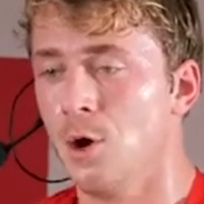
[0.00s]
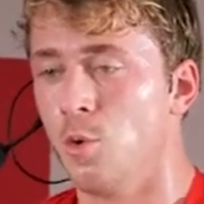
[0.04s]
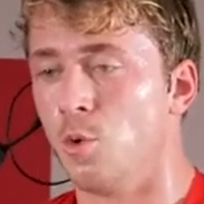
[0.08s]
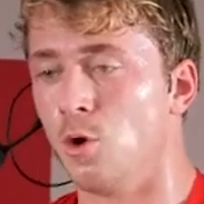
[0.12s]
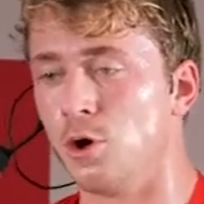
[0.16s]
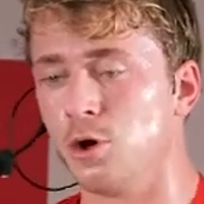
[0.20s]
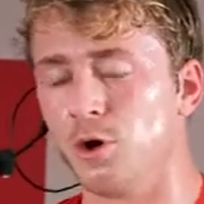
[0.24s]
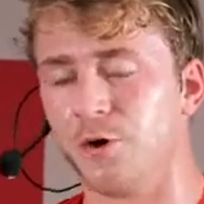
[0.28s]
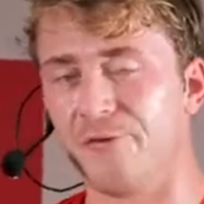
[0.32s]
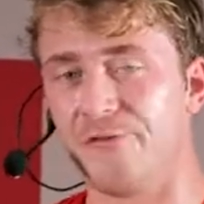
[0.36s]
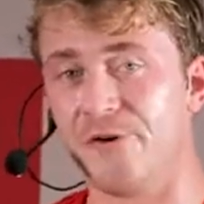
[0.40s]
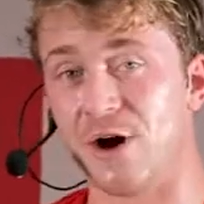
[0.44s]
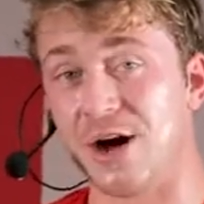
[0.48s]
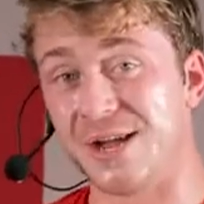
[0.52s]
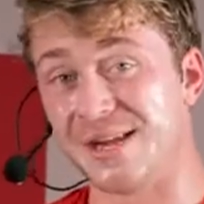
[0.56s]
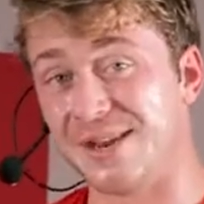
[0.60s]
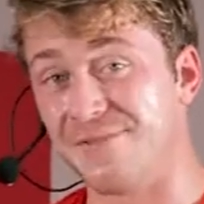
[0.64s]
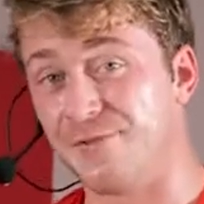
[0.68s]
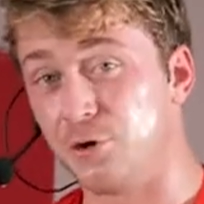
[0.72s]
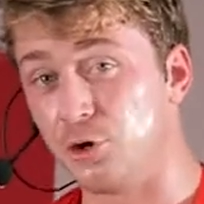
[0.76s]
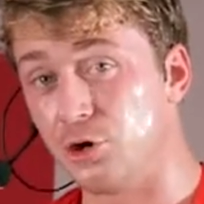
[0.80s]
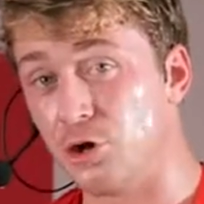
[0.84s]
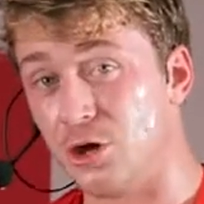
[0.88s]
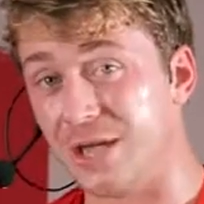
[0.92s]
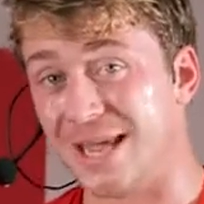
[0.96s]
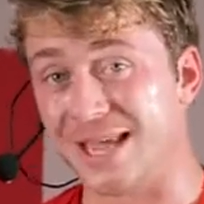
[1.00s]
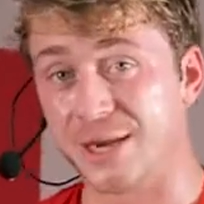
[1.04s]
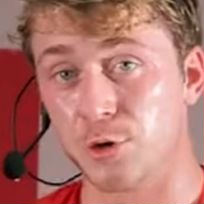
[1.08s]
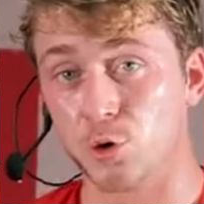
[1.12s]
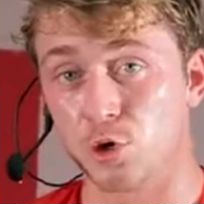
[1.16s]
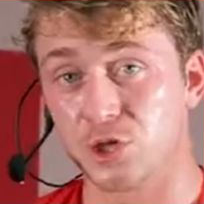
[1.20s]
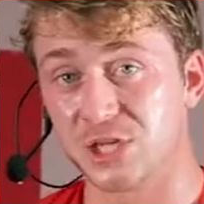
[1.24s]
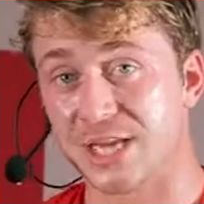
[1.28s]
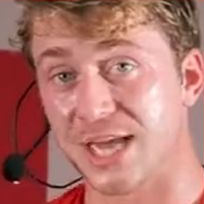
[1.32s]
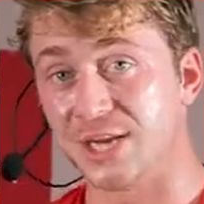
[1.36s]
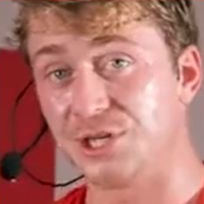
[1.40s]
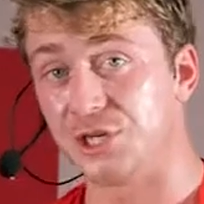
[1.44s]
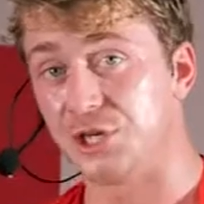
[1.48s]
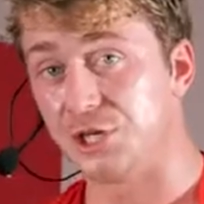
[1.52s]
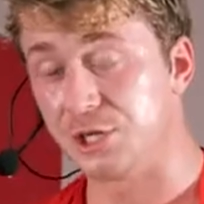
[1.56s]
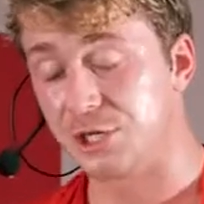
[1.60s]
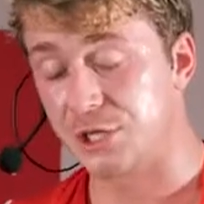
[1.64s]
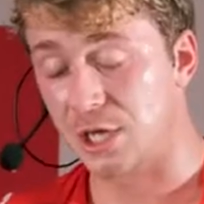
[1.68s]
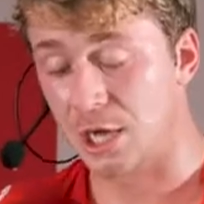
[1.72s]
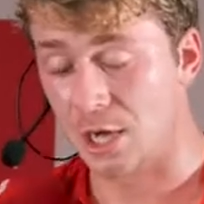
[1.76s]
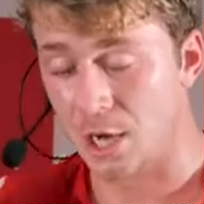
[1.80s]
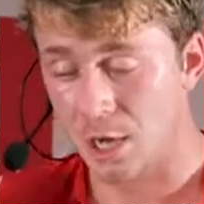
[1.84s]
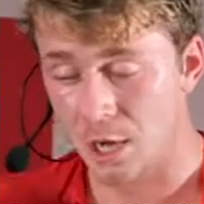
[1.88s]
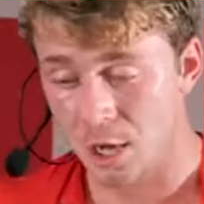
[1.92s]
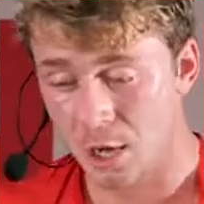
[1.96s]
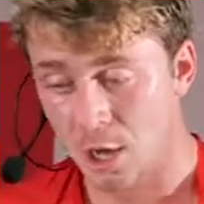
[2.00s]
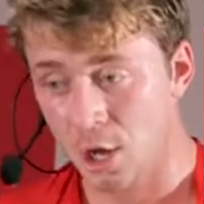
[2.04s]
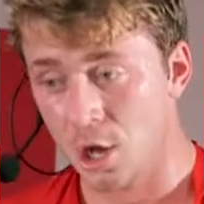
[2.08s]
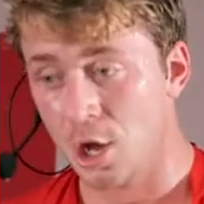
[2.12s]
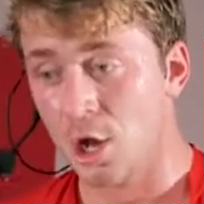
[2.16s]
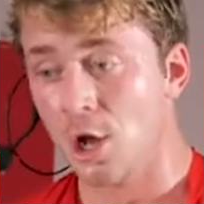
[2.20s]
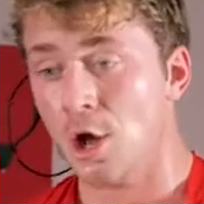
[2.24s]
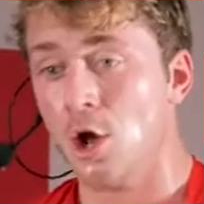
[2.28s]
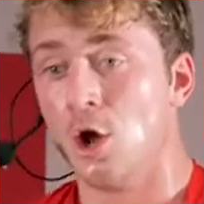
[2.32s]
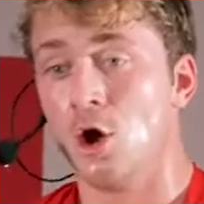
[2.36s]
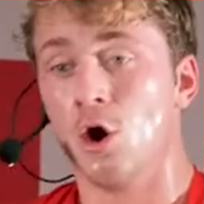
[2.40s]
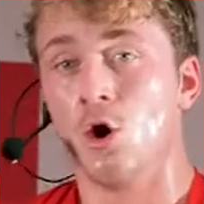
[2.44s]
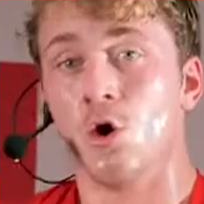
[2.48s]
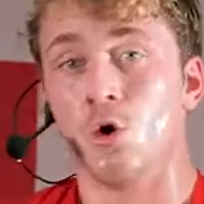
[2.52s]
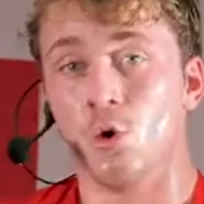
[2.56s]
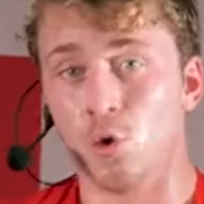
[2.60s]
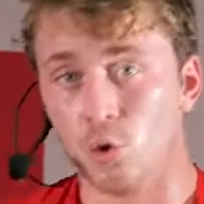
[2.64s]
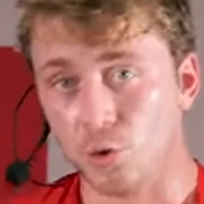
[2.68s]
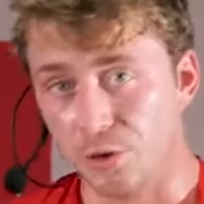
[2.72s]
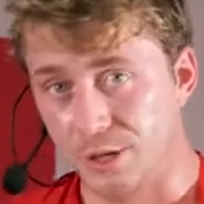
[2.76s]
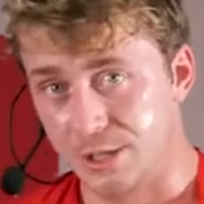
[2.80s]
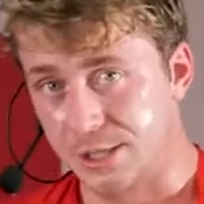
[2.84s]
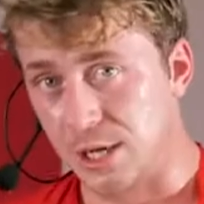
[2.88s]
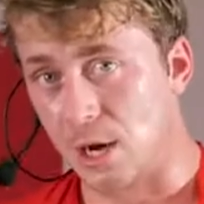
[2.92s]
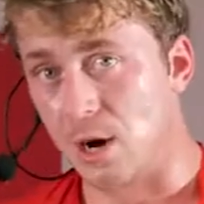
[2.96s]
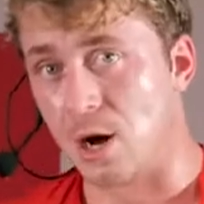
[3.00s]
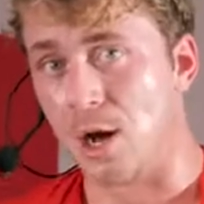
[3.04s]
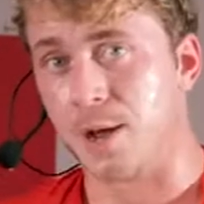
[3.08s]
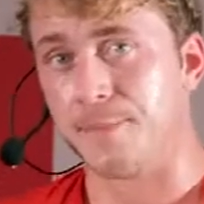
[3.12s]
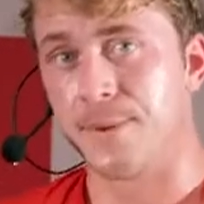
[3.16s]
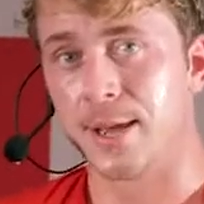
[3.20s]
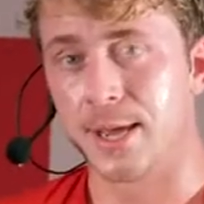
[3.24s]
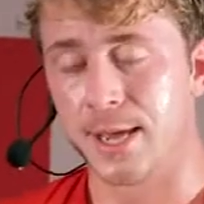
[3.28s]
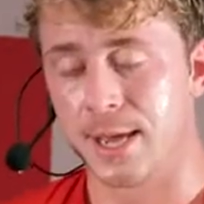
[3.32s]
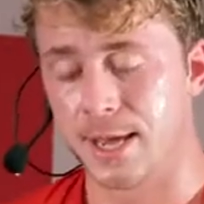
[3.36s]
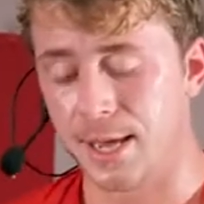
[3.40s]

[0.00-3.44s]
What you'll find if you're doing indoor sessions all the time,